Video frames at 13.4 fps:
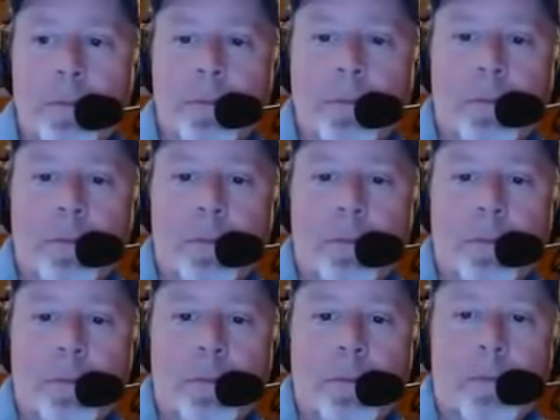
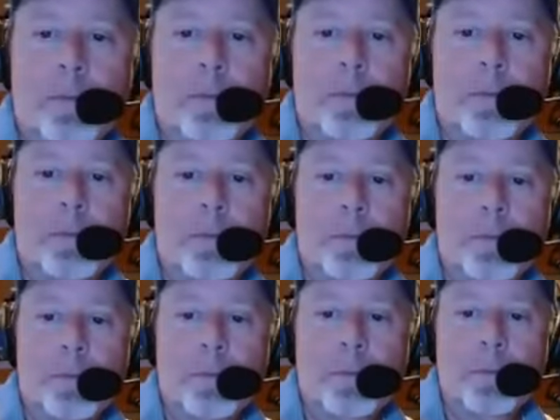
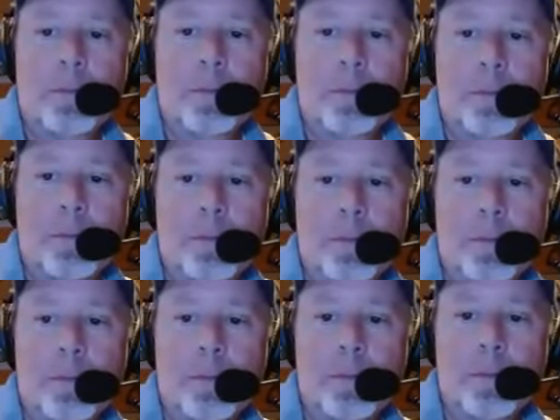
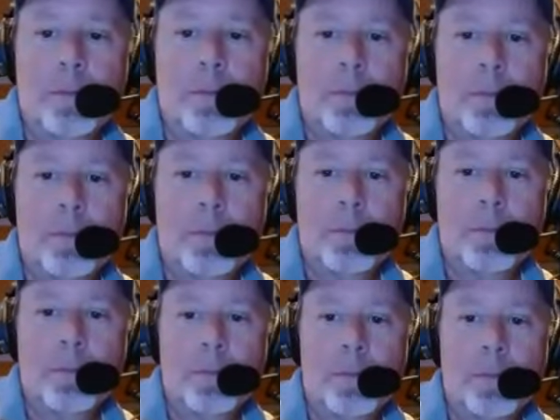
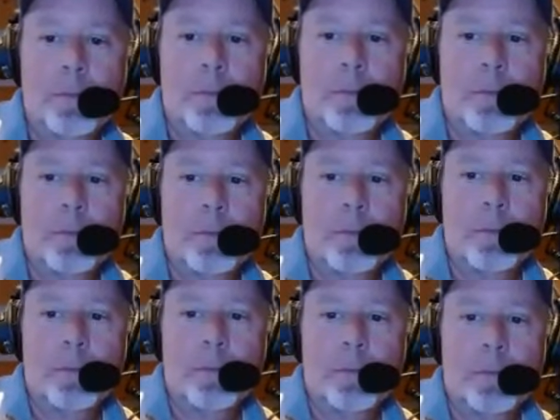
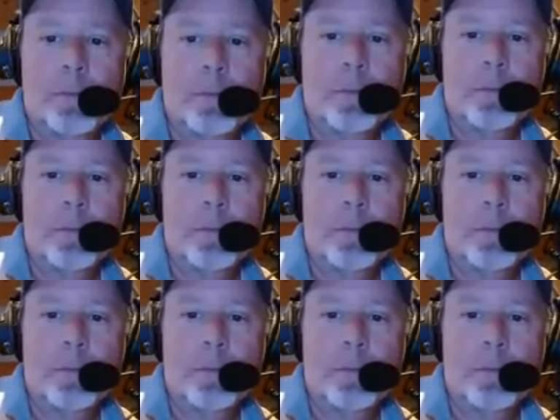No words are spoken by the person on screen.